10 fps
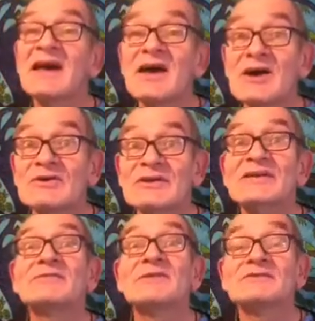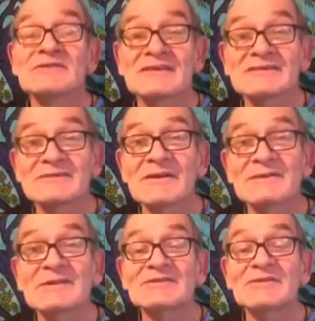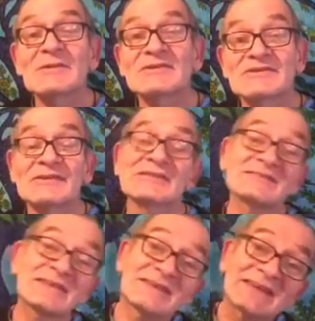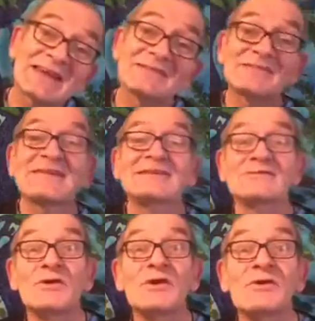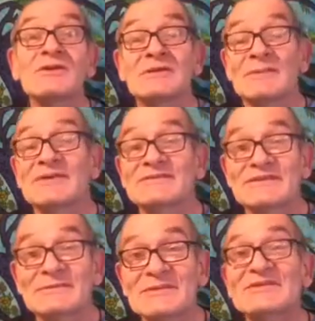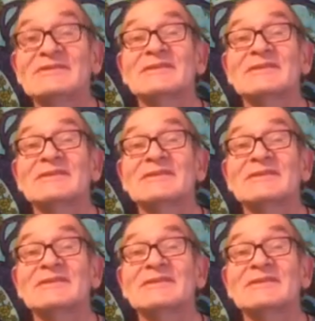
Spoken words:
Okay, folks, thanks very much for watching. I'll say it again, thanks for all the birthday wishes.